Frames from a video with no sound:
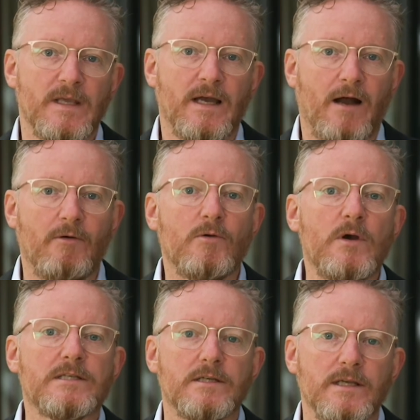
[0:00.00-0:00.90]
Our
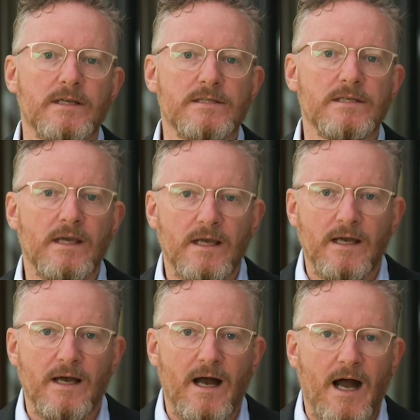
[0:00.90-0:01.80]
question is,
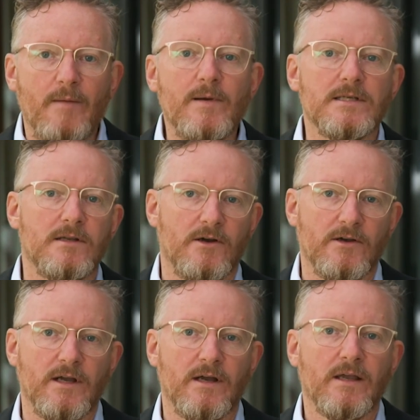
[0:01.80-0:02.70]
how much
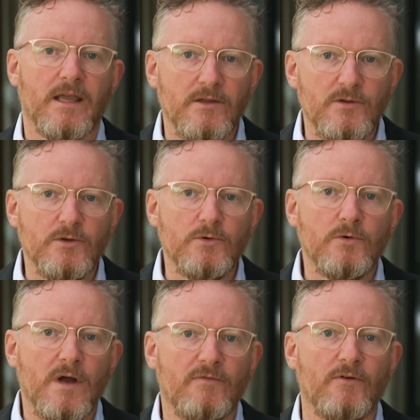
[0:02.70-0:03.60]
longer can
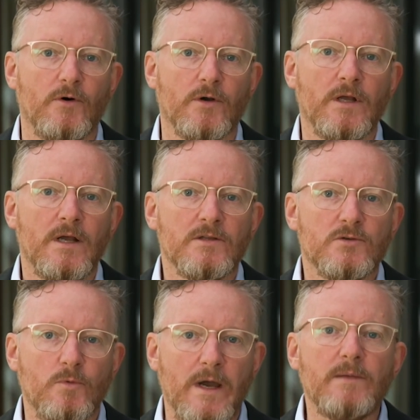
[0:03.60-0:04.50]
you afford
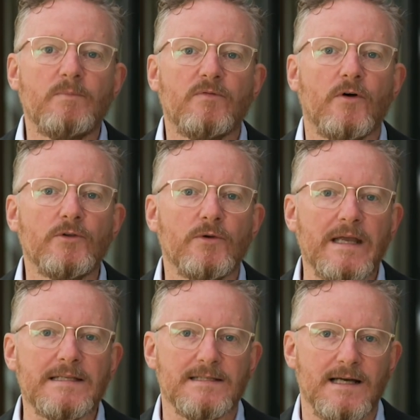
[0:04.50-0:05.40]
to wait before you
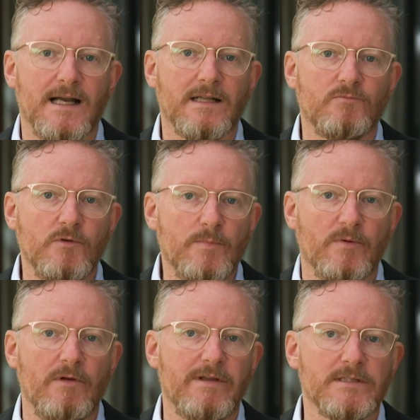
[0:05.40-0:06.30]
get started with
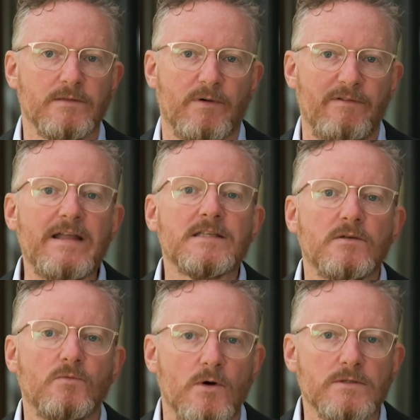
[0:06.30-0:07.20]

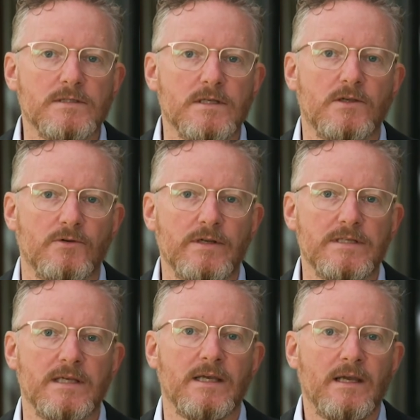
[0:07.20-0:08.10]
preventive water
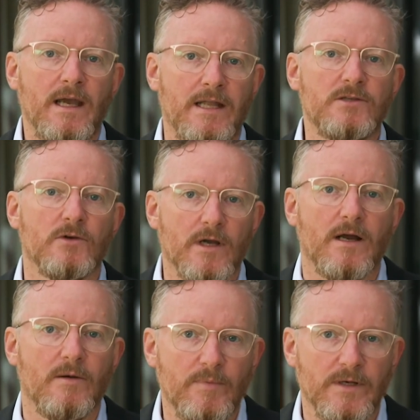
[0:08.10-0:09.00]
security at your
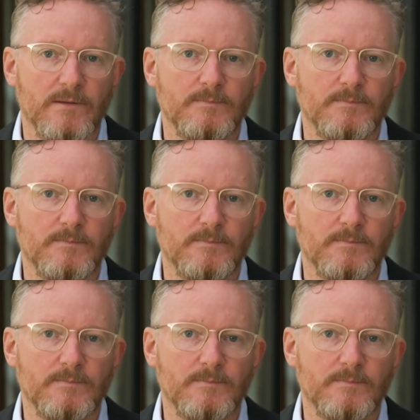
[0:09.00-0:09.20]
company?